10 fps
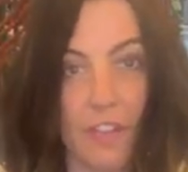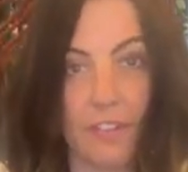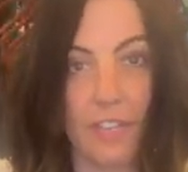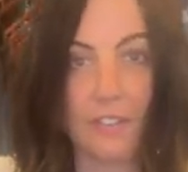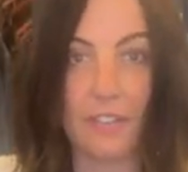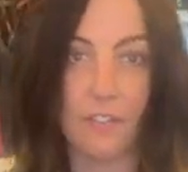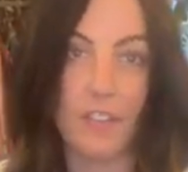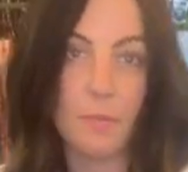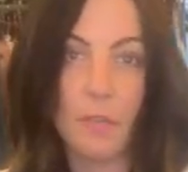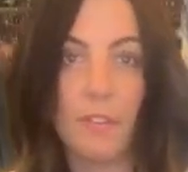It's linked in the
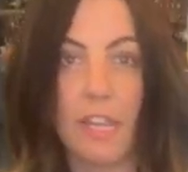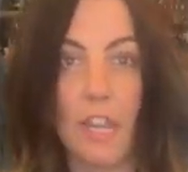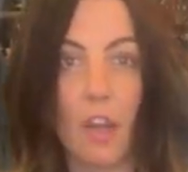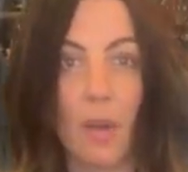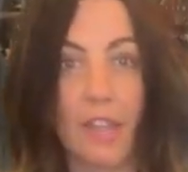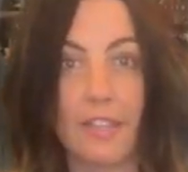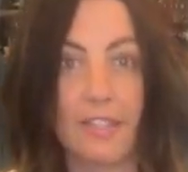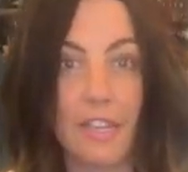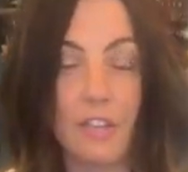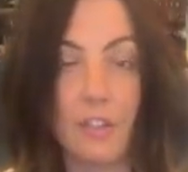Facebook video. I can
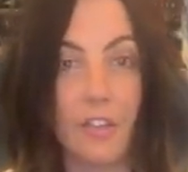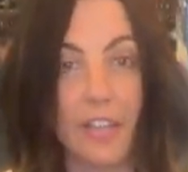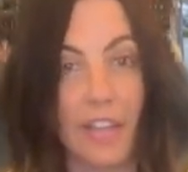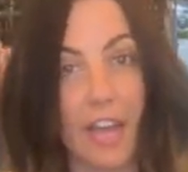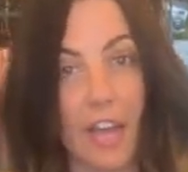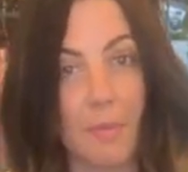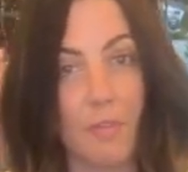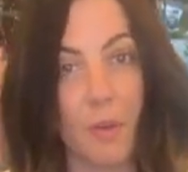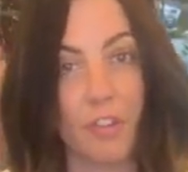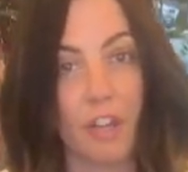send you the link um,
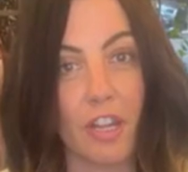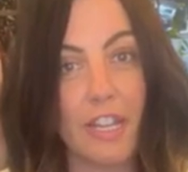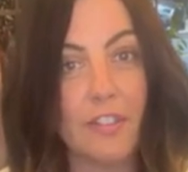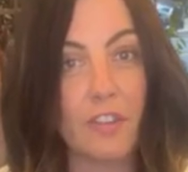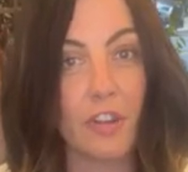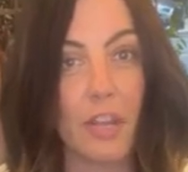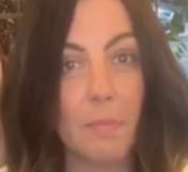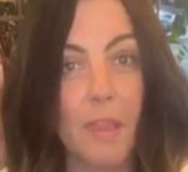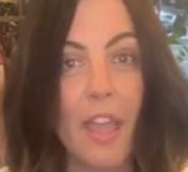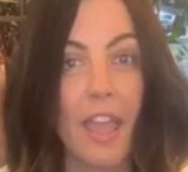if you're watching on
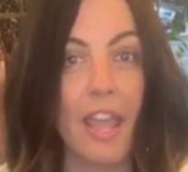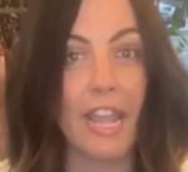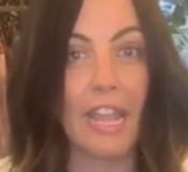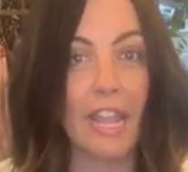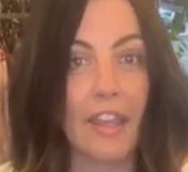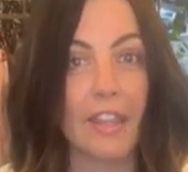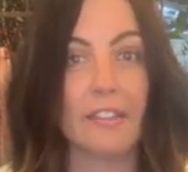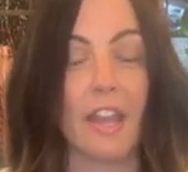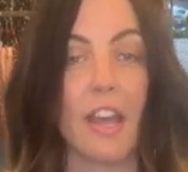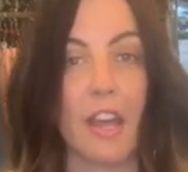Instagram.
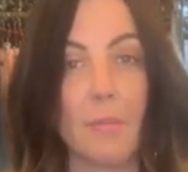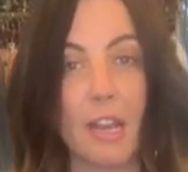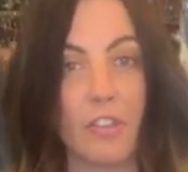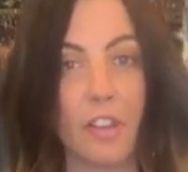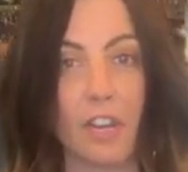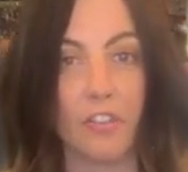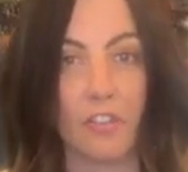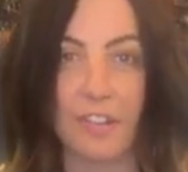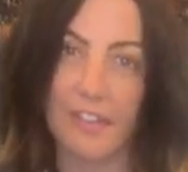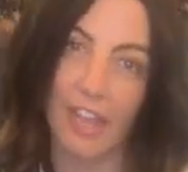And um, I just kind of
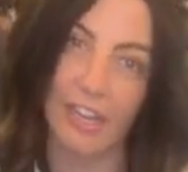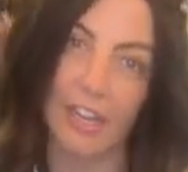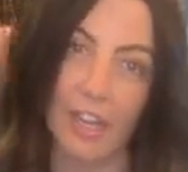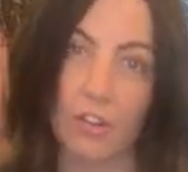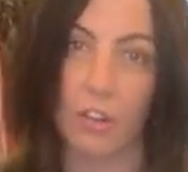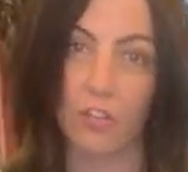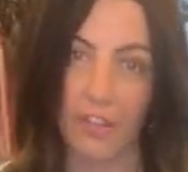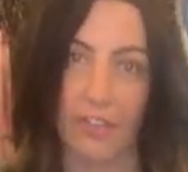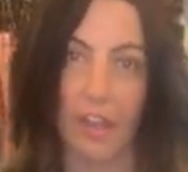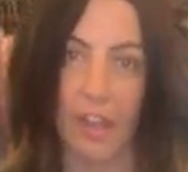front tied it. I don't know if
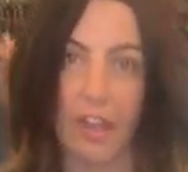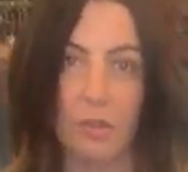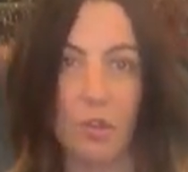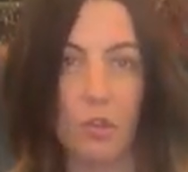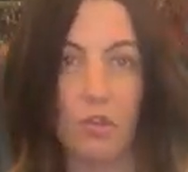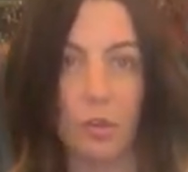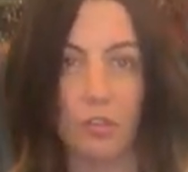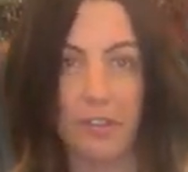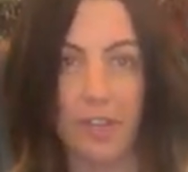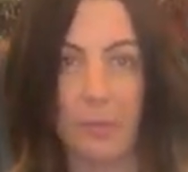that's how, I, you could do it
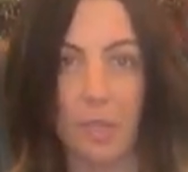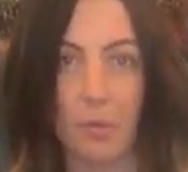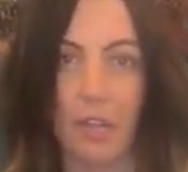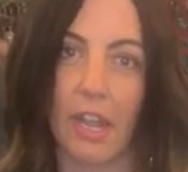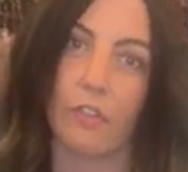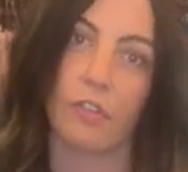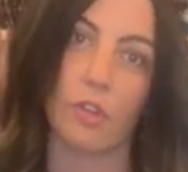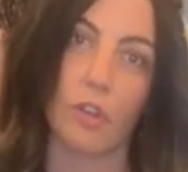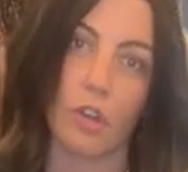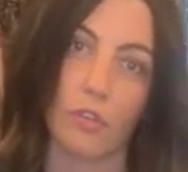front tied, but you wouldn't have to.
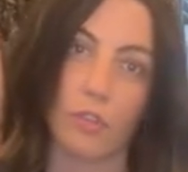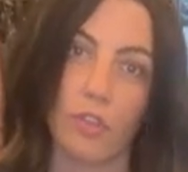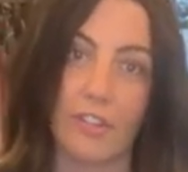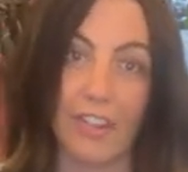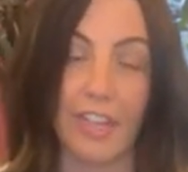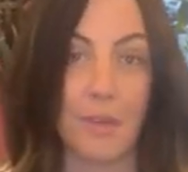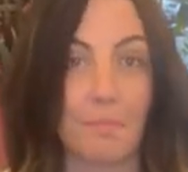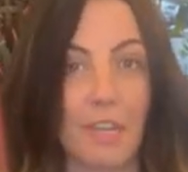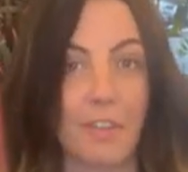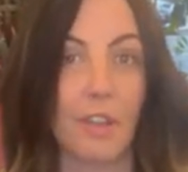You could also front tuck it,
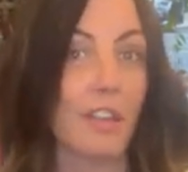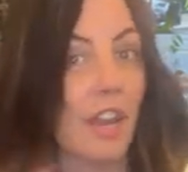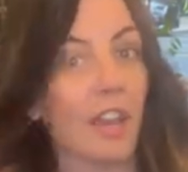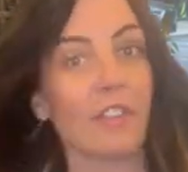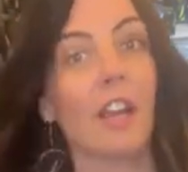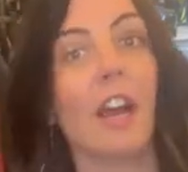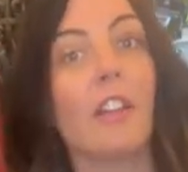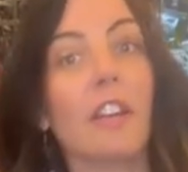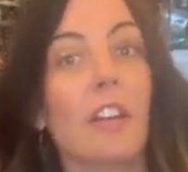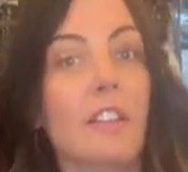but you could, and it has a
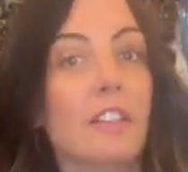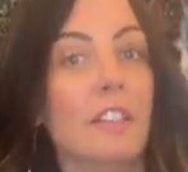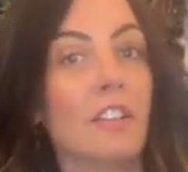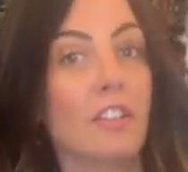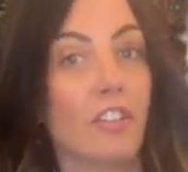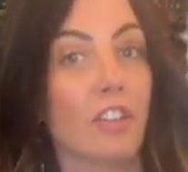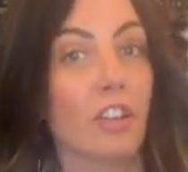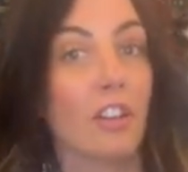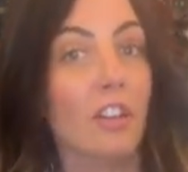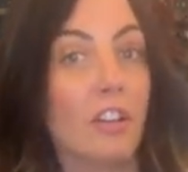collar. Just a
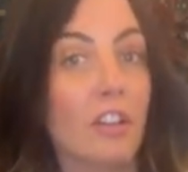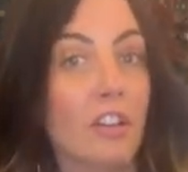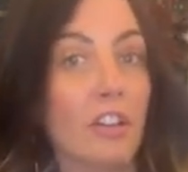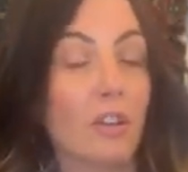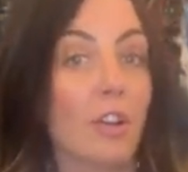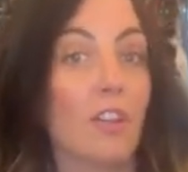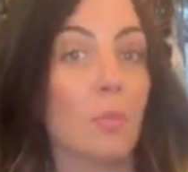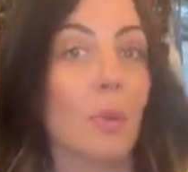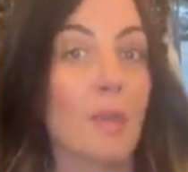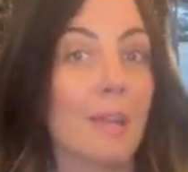good,
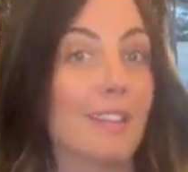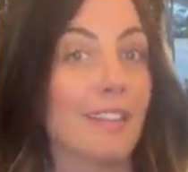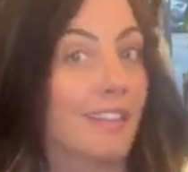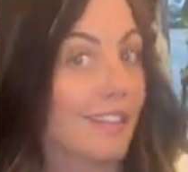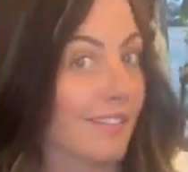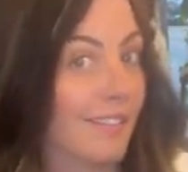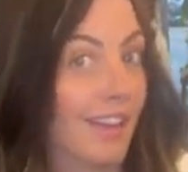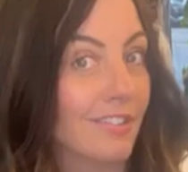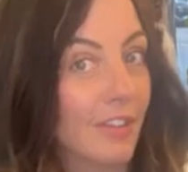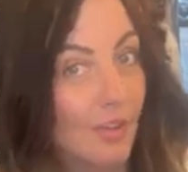crisp, white basic. You
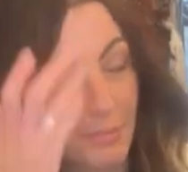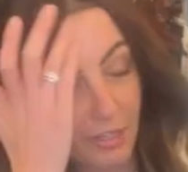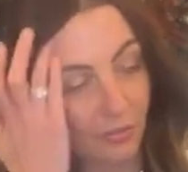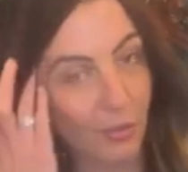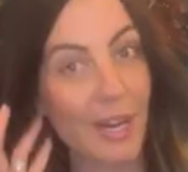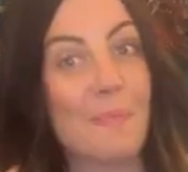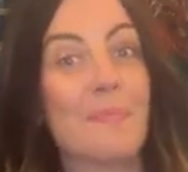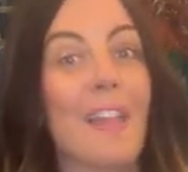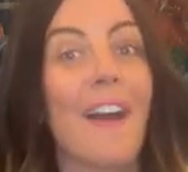guys know I'm here for it.